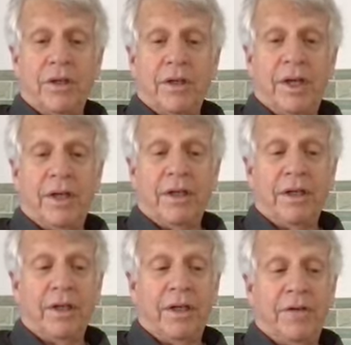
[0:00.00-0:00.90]
that
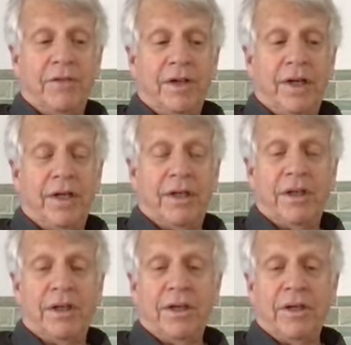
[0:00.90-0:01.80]
have
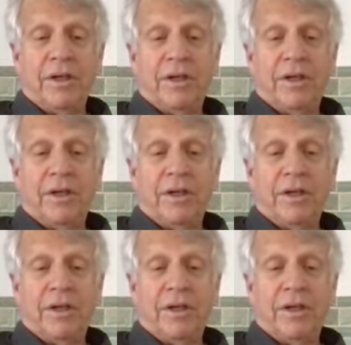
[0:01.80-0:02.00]
taken